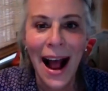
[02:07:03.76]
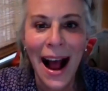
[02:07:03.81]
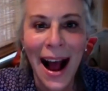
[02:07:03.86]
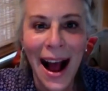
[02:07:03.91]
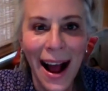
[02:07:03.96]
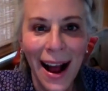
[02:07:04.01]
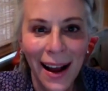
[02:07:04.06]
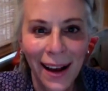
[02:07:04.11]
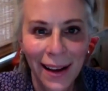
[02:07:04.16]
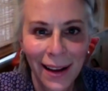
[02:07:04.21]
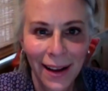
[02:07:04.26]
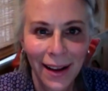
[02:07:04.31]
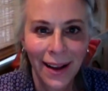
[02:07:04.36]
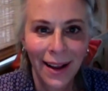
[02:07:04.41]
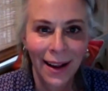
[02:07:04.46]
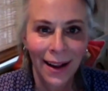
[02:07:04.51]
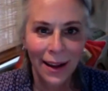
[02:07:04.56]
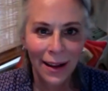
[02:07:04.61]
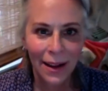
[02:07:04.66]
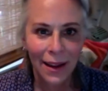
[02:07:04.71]
Aha. Uh-huh.
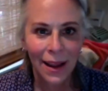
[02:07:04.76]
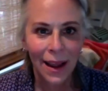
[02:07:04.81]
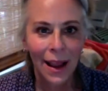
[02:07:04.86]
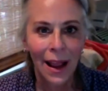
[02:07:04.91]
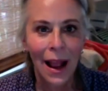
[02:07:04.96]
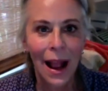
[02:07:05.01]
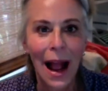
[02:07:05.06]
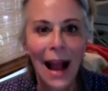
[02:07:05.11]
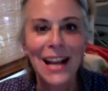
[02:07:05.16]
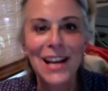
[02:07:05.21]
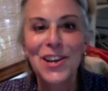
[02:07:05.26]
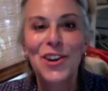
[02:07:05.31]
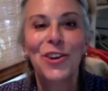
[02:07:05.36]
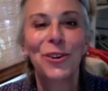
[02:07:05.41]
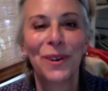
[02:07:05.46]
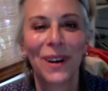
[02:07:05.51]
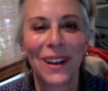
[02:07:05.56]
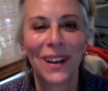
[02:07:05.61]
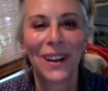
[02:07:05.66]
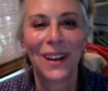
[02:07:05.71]
I
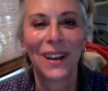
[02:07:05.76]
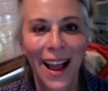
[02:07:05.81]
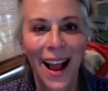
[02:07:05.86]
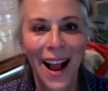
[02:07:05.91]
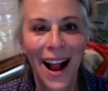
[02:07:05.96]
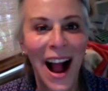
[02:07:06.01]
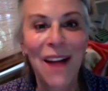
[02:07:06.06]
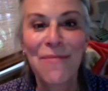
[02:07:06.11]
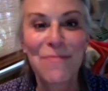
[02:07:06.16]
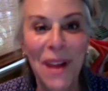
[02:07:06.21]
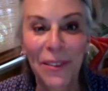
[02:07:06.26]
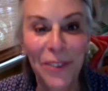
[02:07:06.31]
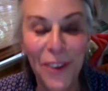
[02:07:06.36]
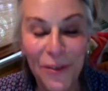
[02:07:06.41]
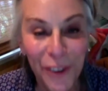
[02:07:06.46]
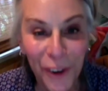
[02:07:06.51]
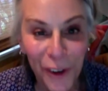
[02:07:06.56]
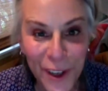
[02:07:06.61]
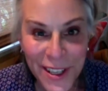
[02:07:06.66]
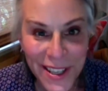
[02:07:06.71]
knew it. I'm not the
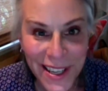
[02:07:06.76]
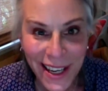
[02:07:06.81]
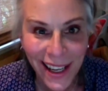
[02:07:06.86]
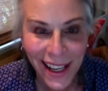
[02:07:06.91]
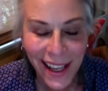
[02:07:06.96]
first.